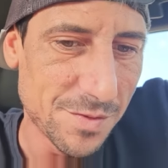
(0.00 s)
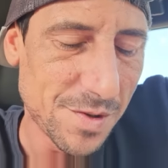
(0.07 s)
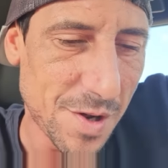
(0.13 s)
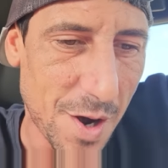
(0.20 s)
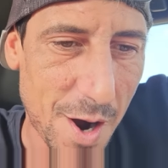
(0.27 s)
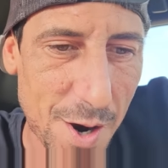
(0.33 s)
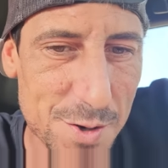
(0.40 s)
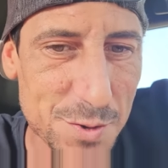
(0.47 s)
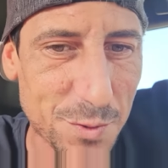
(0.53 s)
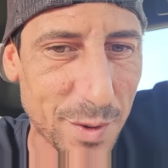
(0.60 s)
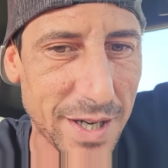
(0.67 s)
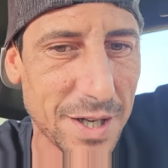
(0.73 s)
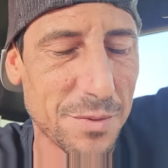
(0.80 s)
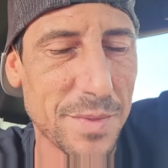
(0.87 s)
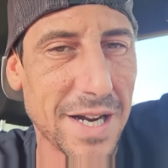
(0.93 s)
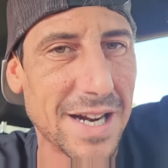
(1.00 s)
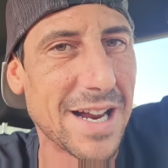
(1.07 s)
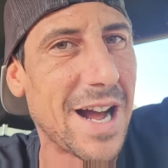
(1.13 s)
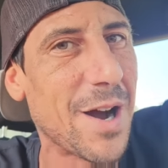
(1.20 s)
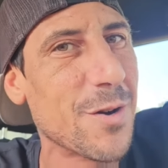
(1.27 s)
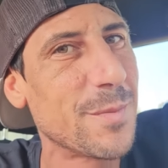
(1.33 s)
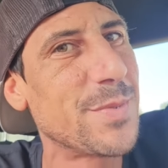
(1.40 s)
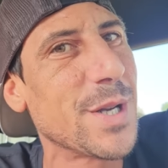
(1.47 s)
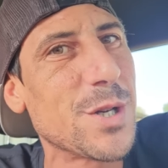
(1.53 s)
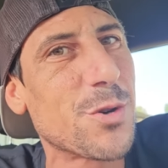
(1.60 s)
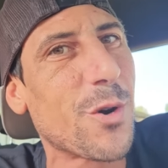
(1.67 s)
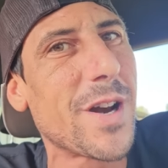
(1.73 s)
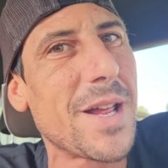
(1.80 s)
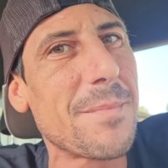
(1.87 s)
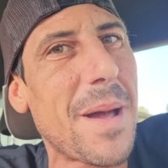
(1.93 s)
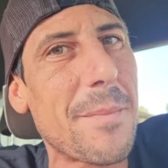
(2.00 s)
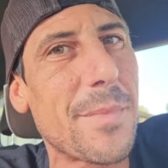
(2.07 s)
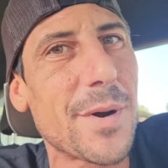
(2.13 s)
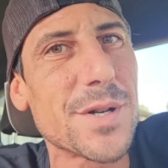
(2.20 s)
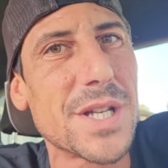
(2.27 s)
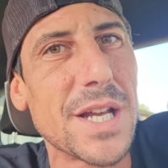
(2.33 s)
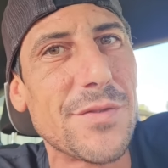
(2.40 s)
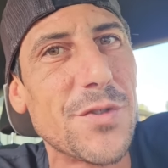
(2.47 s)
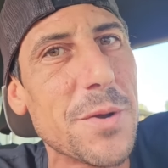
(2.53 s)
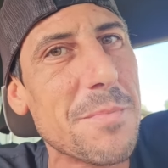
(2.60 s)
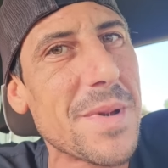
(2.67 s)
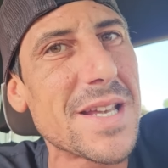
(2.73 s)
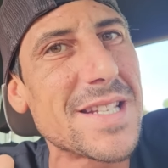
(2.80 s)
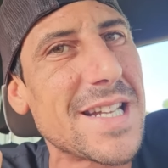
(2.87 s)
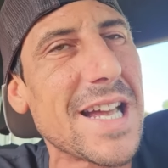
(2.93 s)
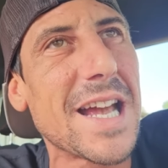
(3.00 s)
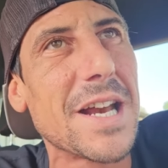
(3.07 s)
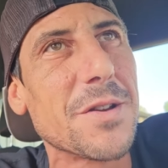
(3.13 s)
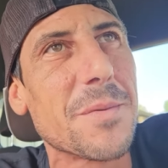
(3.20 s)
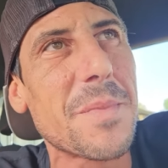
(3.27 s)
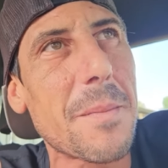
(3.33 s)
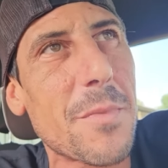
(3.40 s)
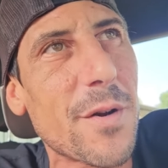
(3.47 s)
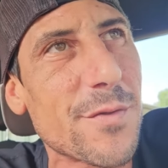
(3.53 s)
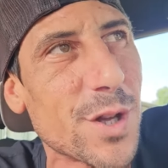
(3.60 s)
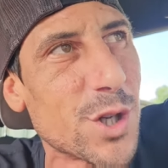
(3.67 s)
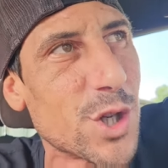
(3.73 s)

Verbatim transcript: Unreal, man. I hope you enjoyed it, members. If you missed it and you're a member of the